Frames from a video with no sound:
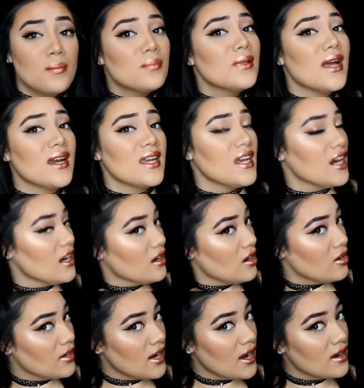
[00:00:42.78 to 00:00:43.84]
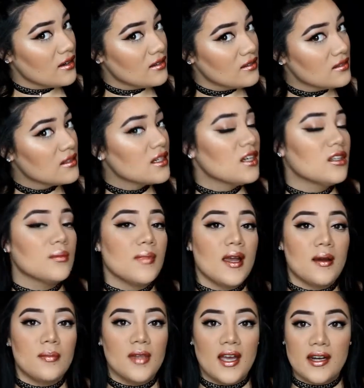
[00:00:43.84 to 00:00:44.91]
black hair. Oh yeah, colored my
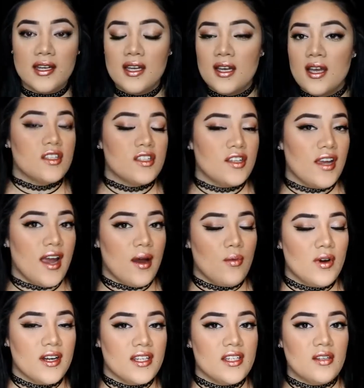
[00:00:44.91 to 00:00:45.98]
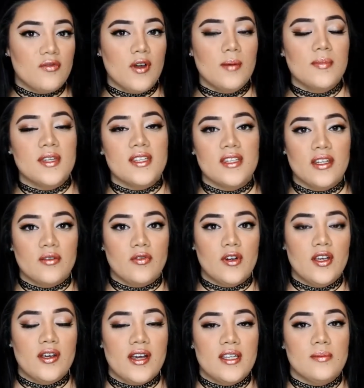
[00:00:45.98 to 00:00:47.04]
hair black. So yeah, I wanted to film this look for
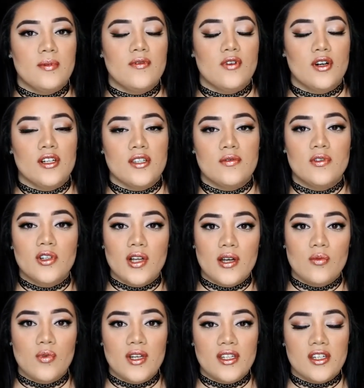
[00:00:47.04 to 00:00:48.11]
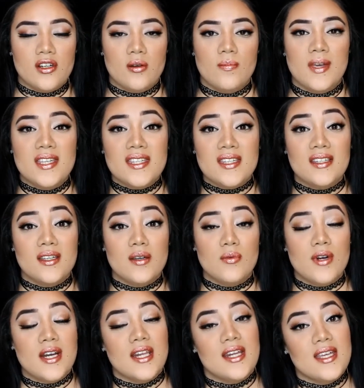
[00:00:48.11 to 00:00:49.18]
you guys before it's full on winter. Basically
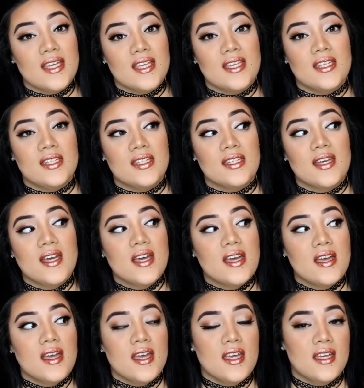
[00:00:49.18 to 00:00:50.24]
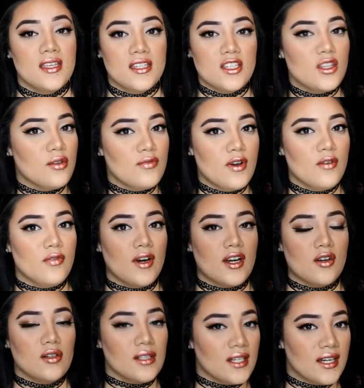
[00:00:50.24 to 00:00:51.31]
what it is the faux
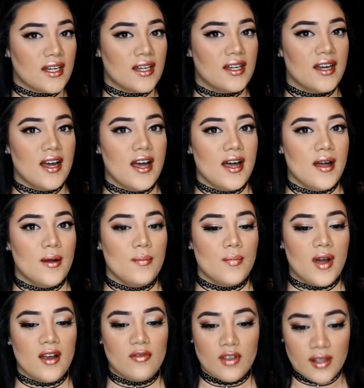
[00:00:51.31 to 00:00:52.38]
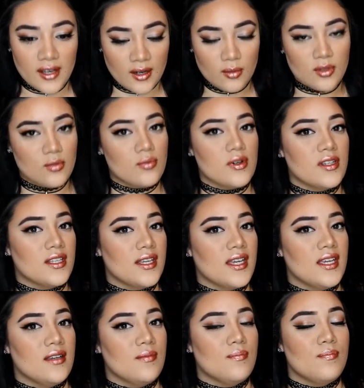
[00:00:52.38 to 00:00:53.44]
freckle look. I feel like it was
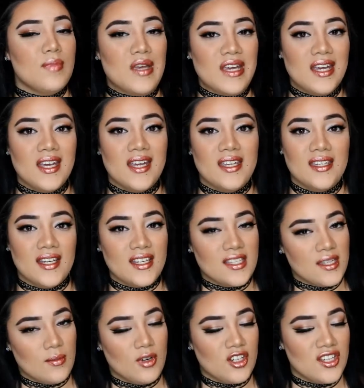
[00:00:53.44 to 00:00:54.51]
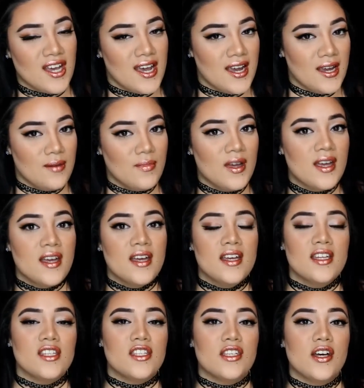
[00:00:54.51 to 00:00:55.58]
really big in like summertime.
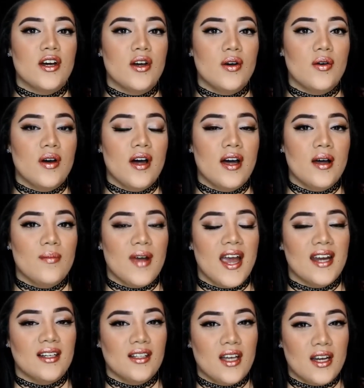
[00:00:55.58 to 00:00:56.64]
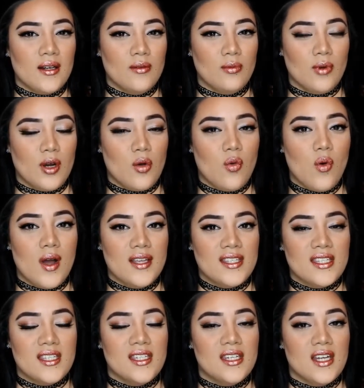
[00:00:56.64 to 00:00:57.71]
So I had a lot of
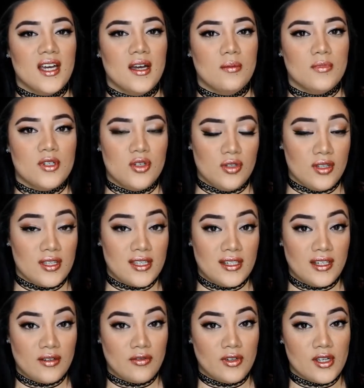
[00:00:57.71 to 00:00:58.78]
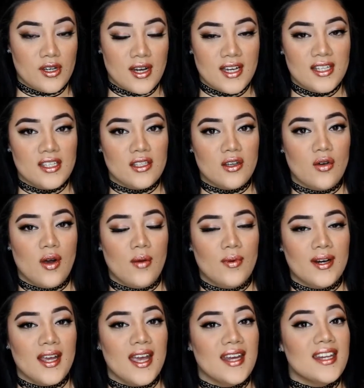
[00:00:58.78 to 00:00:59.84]
requests to do this look for you guys. So I
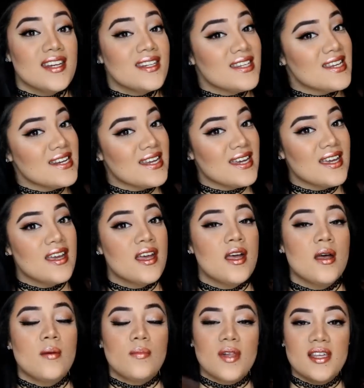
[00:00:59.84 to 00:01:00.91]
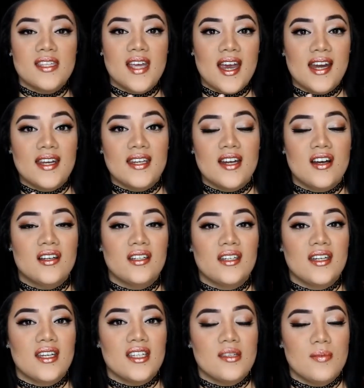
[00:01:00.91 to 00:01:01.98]
went ahead and did it. Plus I added on a
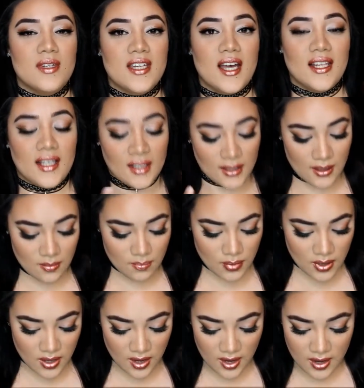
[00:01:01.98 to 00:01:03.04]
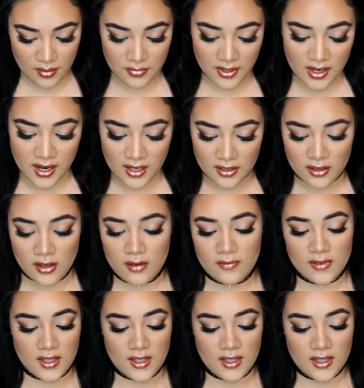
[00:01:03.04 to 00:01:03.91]
NYX metallic lip. The color of